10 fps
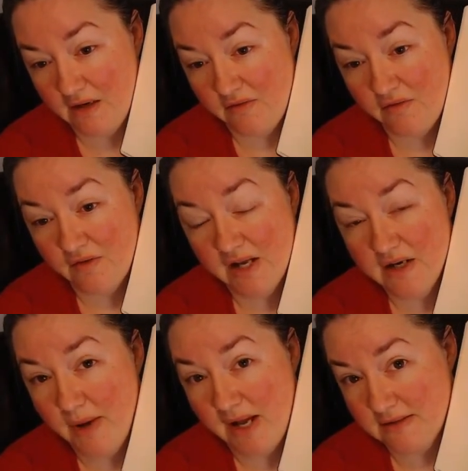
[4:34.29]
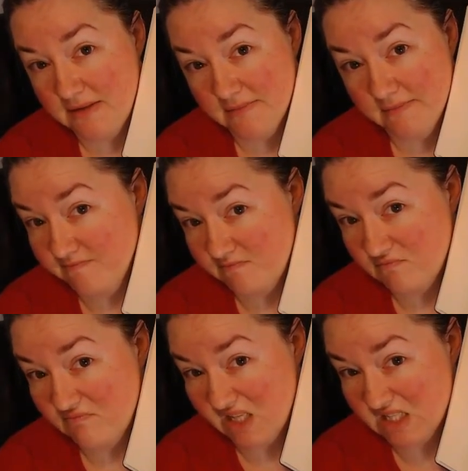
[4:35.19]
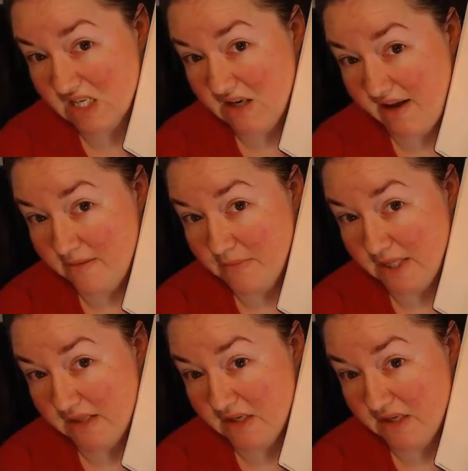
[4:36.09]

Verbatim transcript: If you've got any pets, that's going to add money